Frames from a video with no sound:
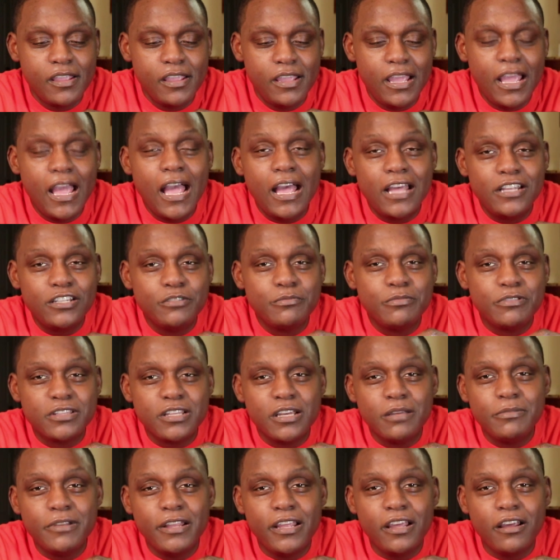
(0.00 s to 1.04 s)
And how I do my
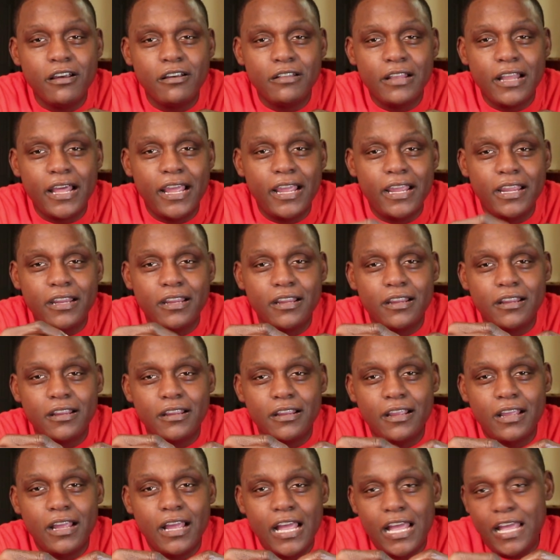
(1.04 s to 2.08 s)
thumbnail, like,
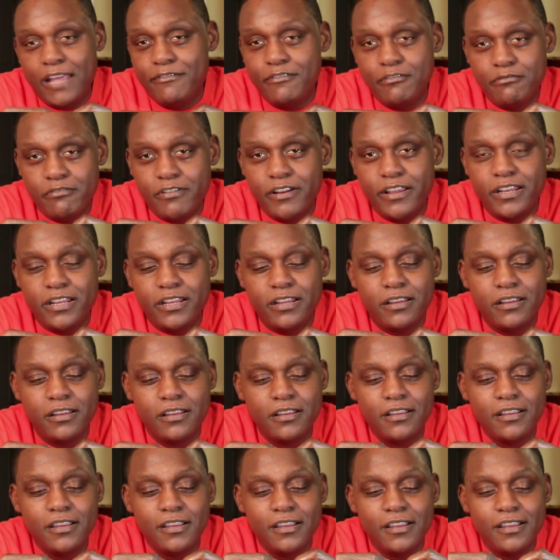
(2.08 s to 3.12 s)
I have it ready.
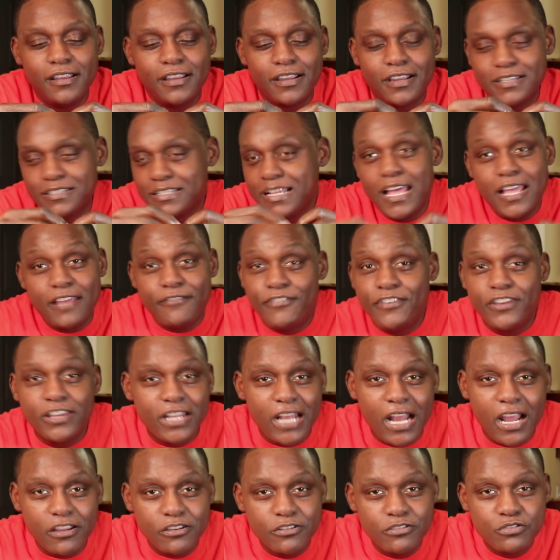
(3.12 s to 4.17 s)
Cause I ain't
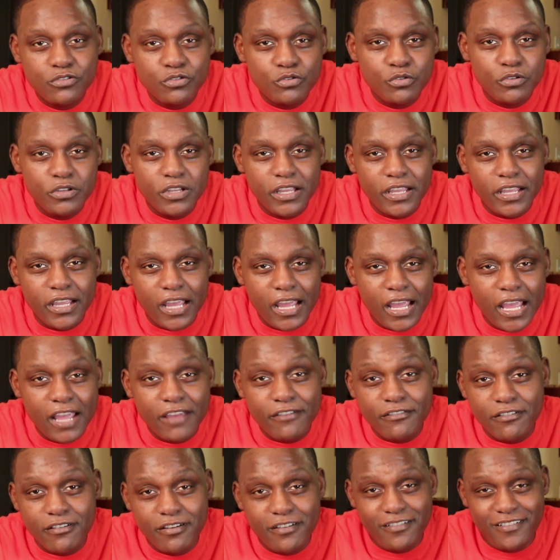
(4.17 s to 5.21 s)
figured out YouTube yet. I
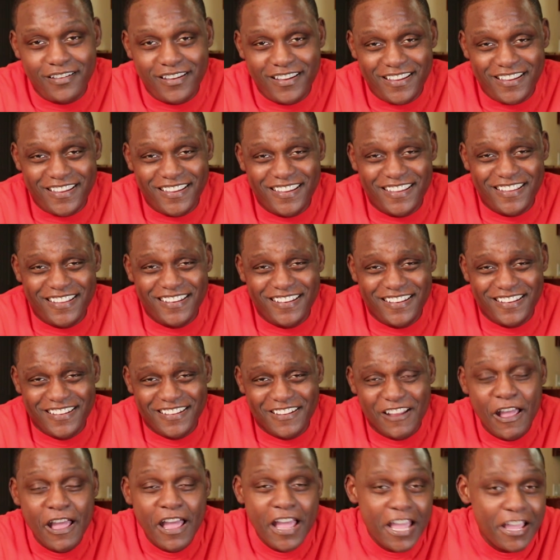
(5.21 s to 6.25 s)
haven't.
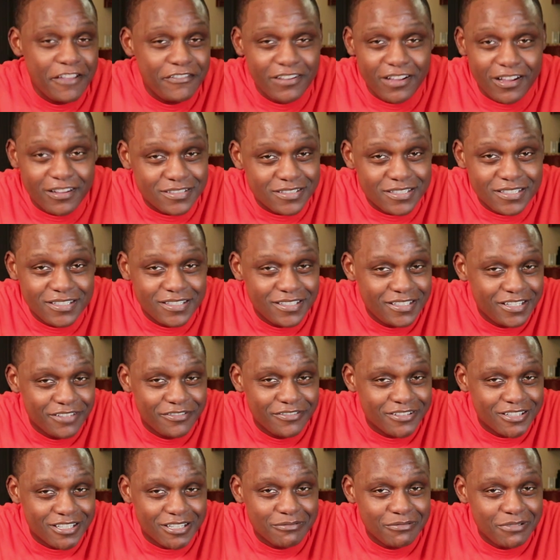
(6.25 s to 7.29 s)
If y'all see the
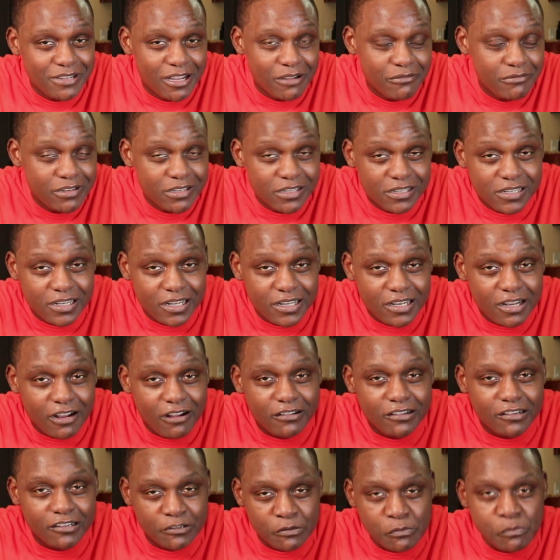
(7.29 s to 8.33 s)
different thumbnail when you clicked
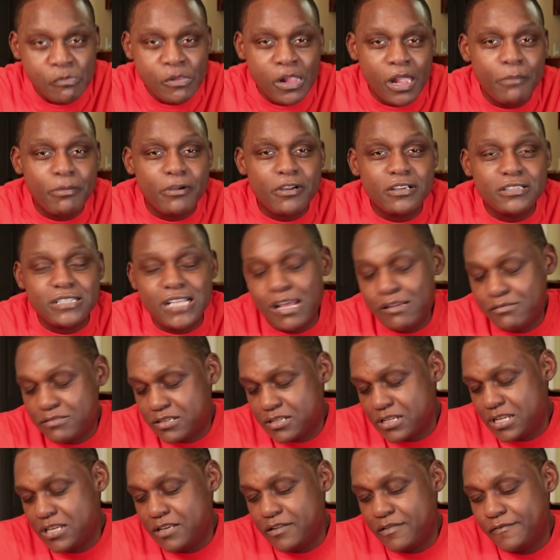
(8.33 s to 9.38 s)
on it, and because I
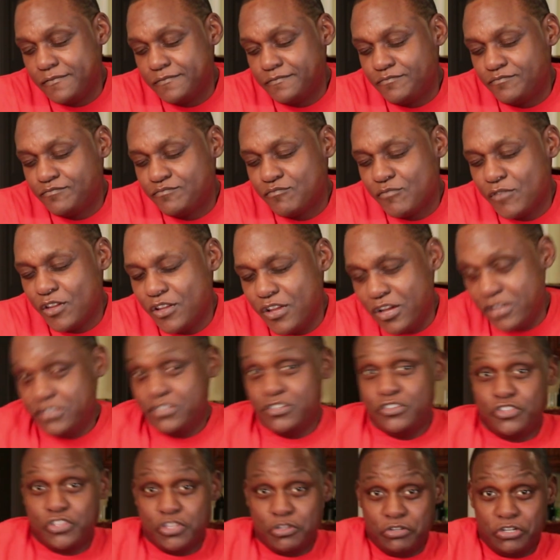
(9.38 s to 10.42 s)
was asleep, y'all
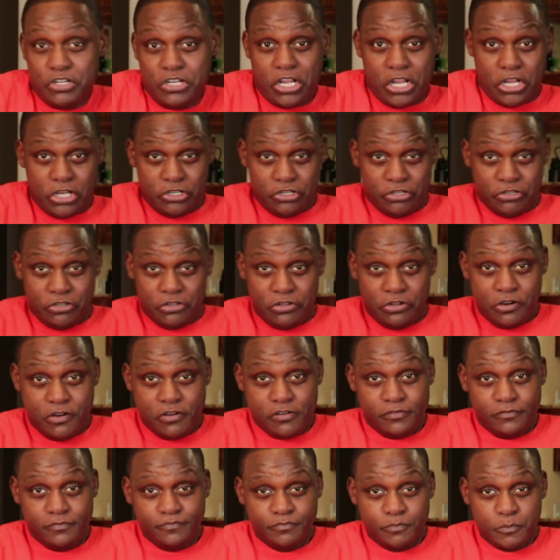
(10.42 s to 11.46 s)
see the thumbnail like this.
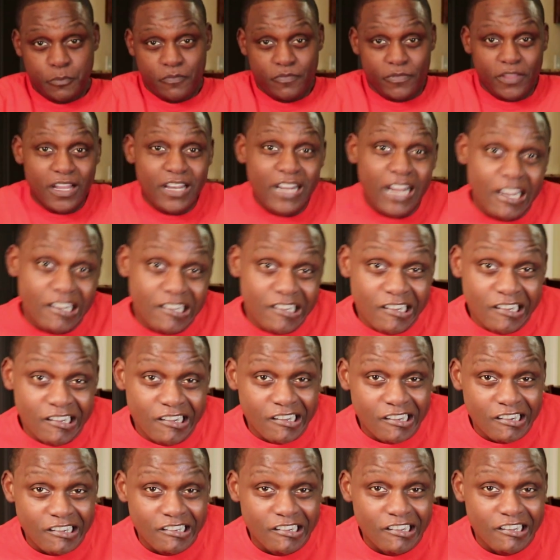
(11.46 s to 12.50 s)
I like
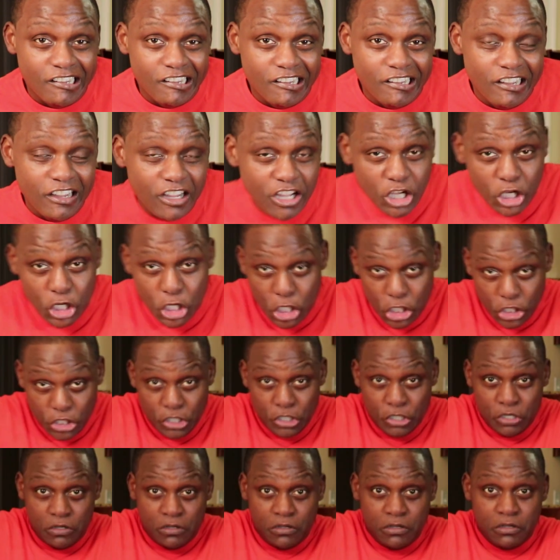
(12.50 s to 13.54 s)
this. I like
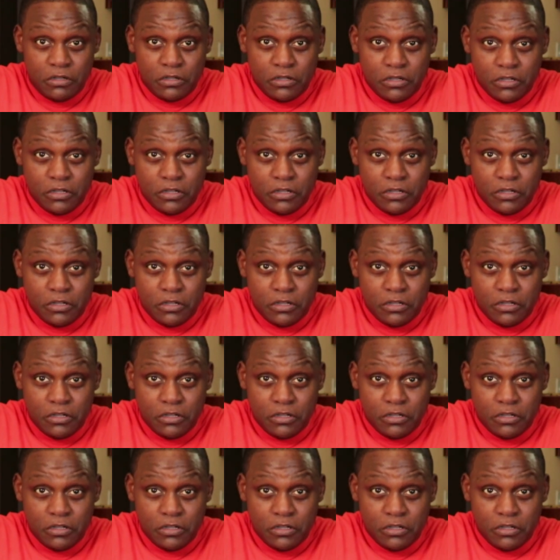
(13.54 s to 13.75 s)
this.